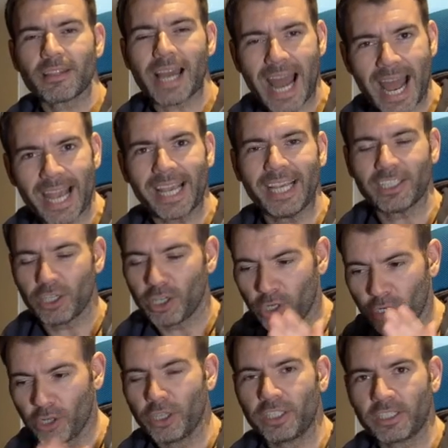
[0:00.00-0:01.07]
That is a
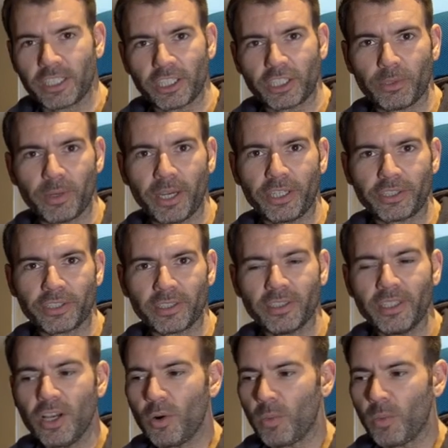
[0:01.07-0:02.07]
good situation.